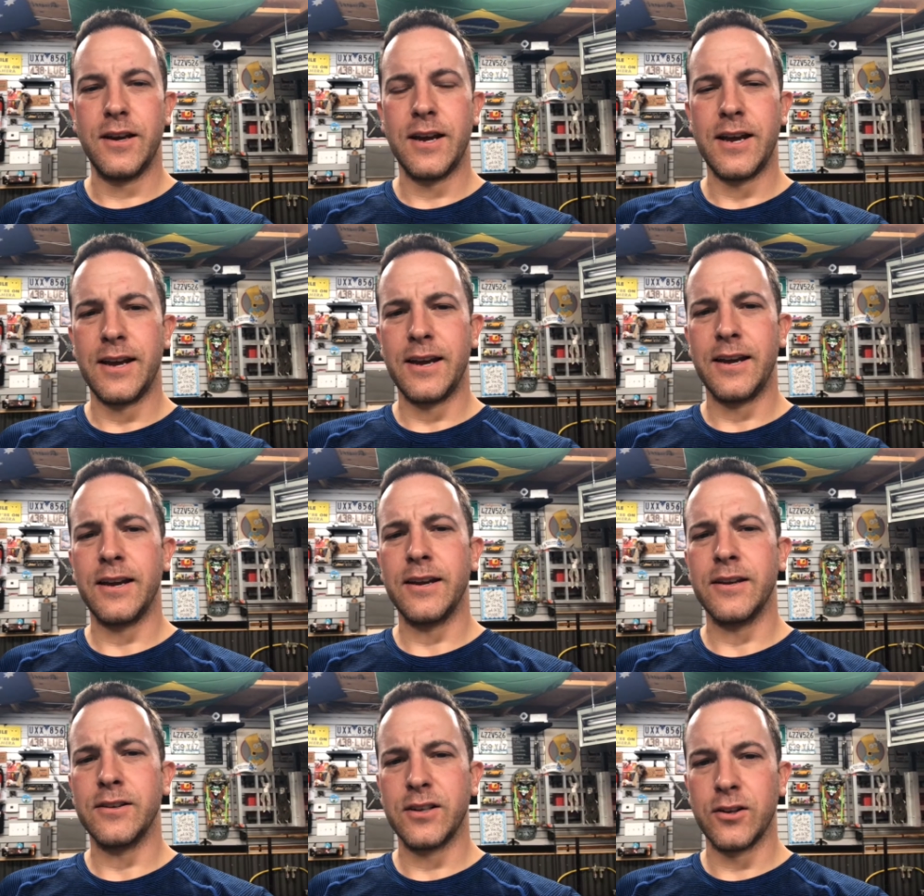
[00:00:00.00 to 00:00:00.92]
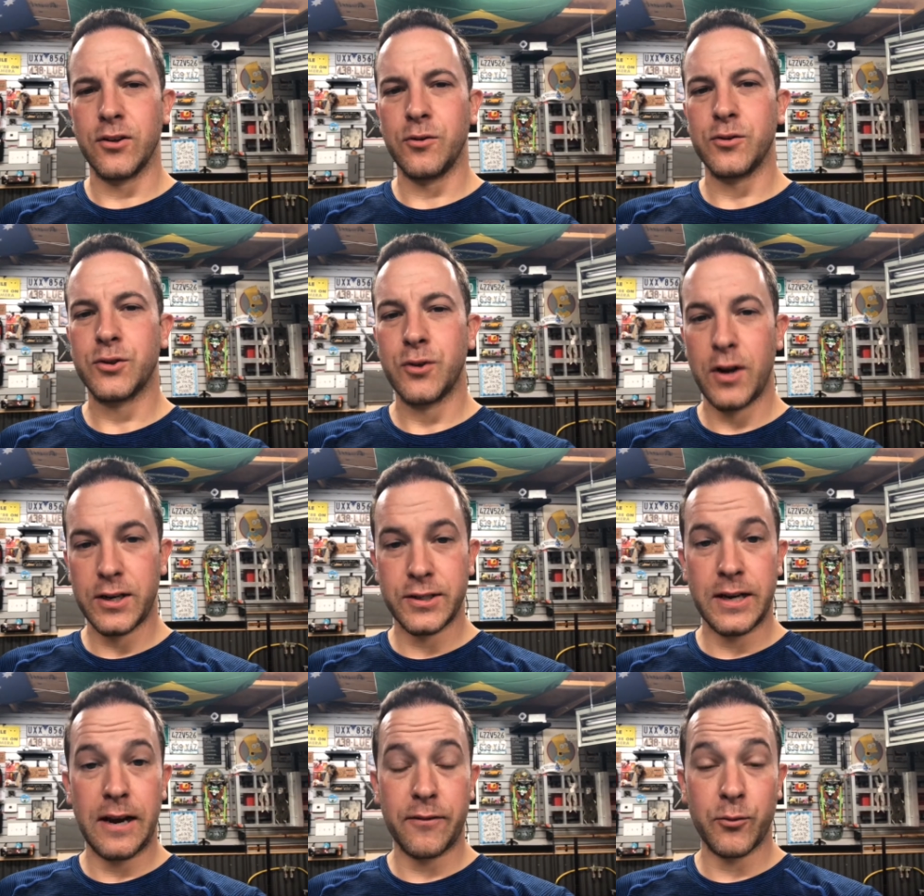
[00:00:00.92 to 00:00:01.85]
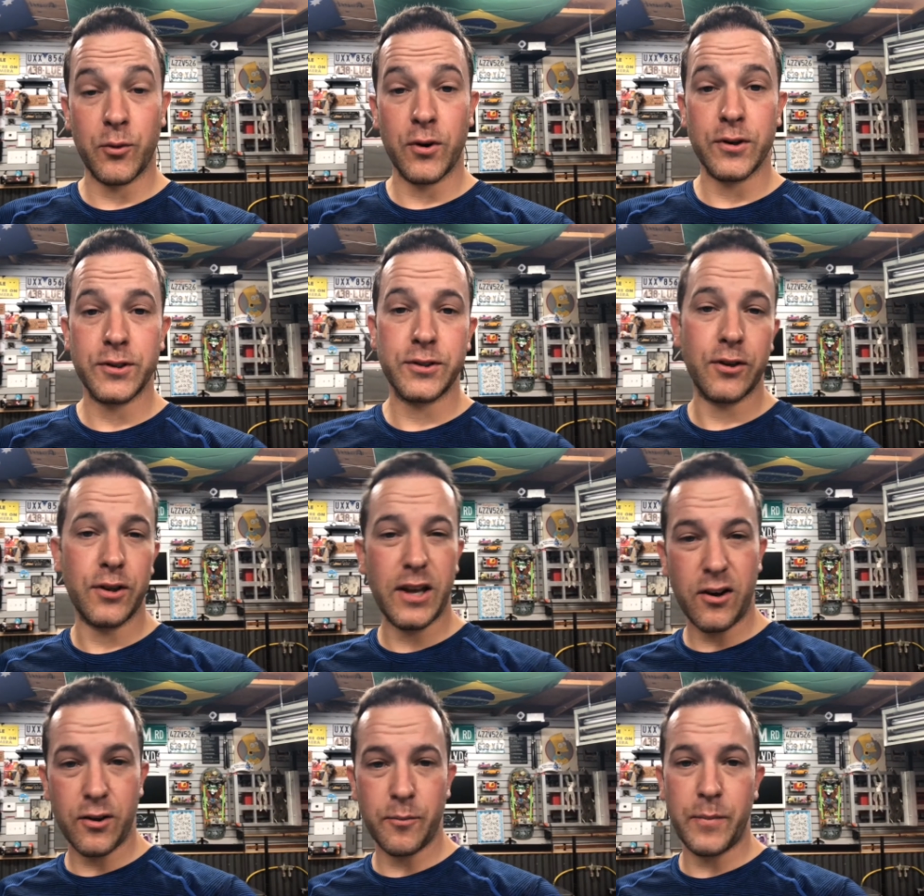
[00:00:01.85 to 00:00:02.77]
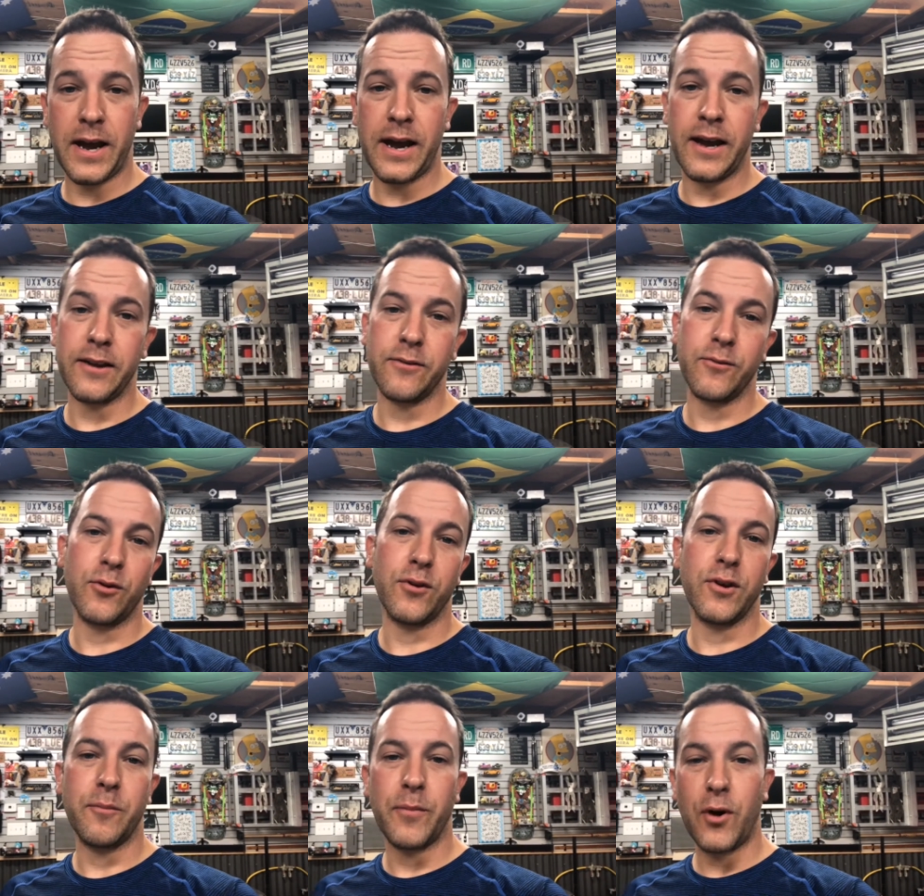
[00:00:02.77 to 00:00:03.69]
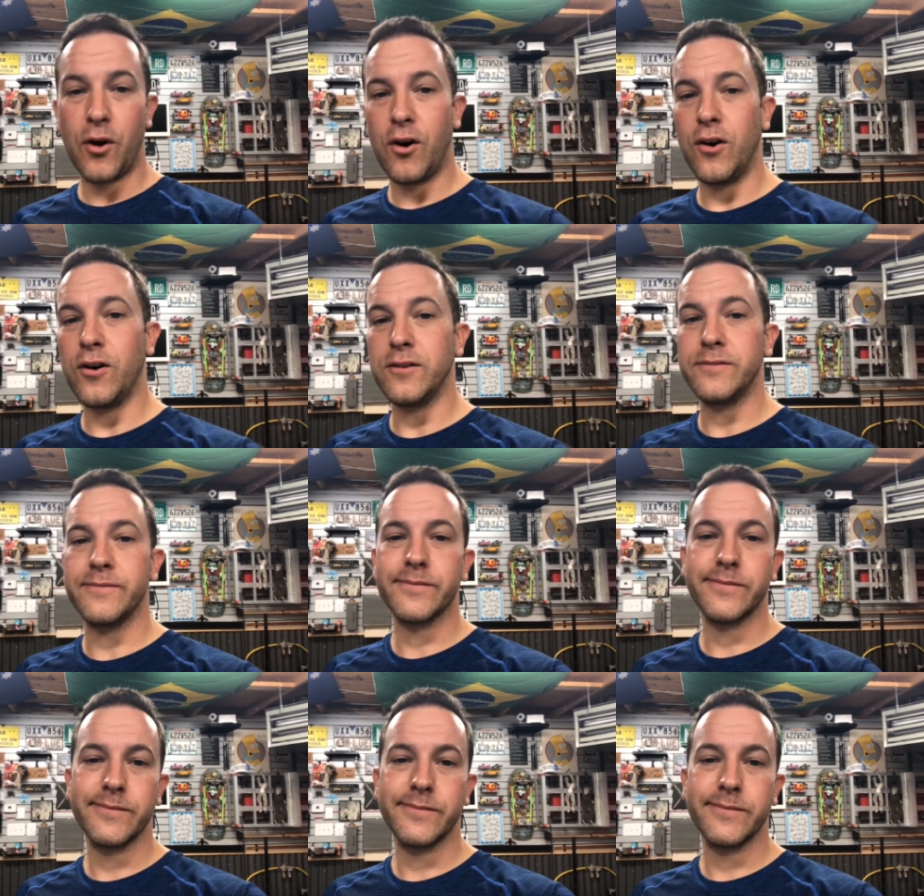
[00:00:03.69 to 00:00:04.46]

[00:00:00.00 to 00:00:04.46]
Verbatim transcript: and did a little stretching afterwards, you know, laid on the mat, rolled on the ball,